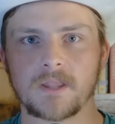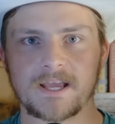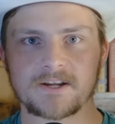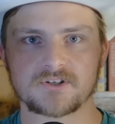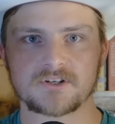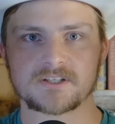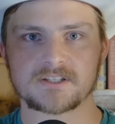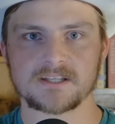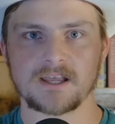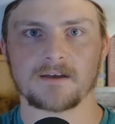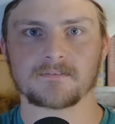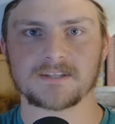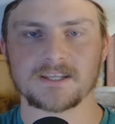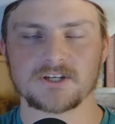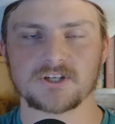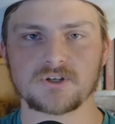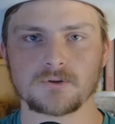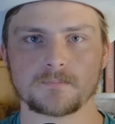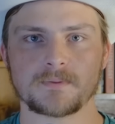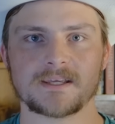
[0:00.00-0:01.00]
extra soft
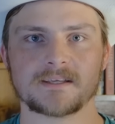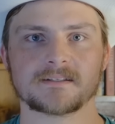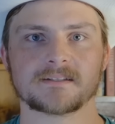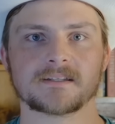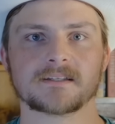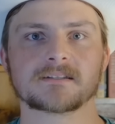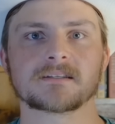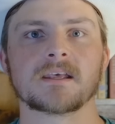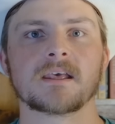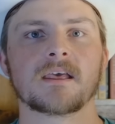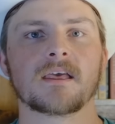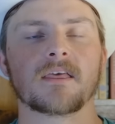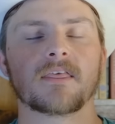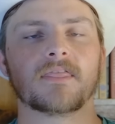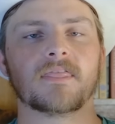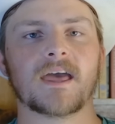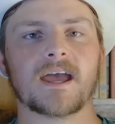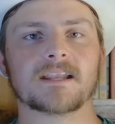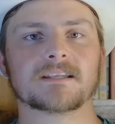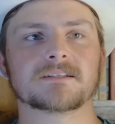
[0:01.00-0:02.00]
tissue pieces
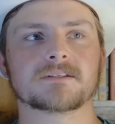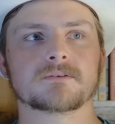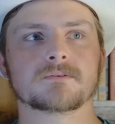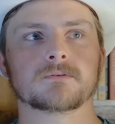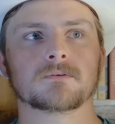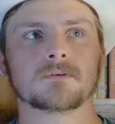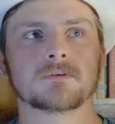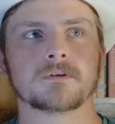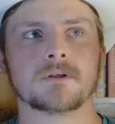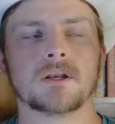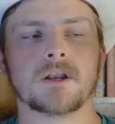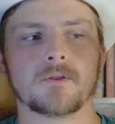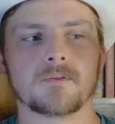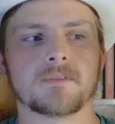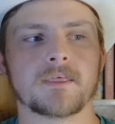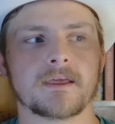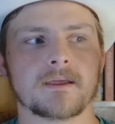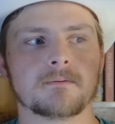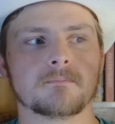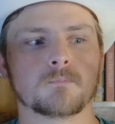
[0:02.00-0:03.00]
that, you know,
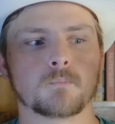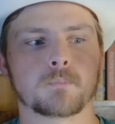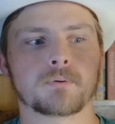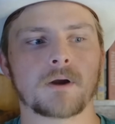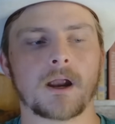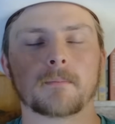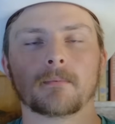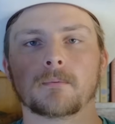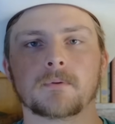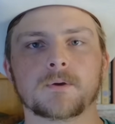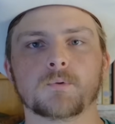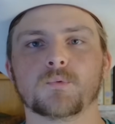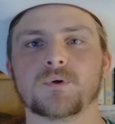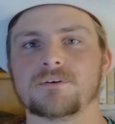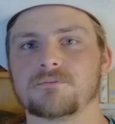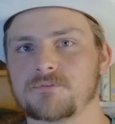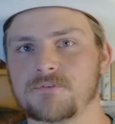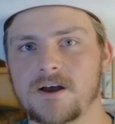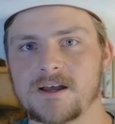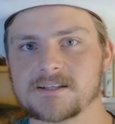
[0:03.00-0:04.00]
they probably
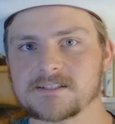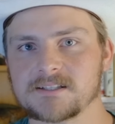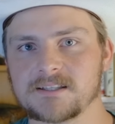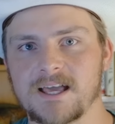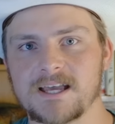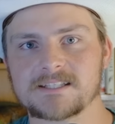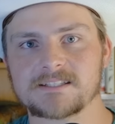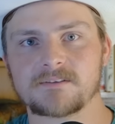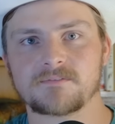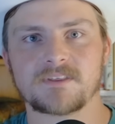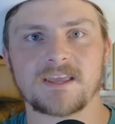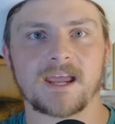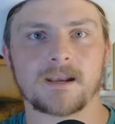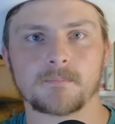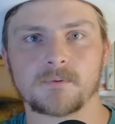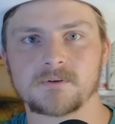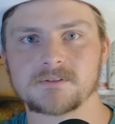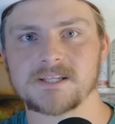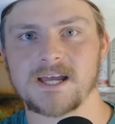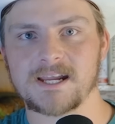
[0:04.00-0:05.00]
wouldn't fossilize if the
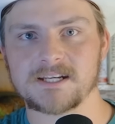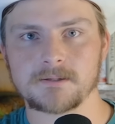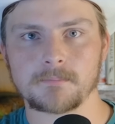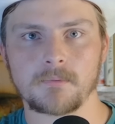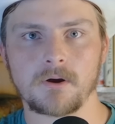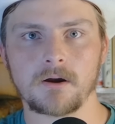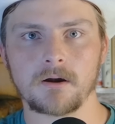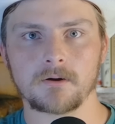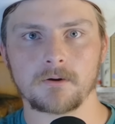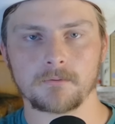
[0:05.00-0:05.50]
animal died tomorrow.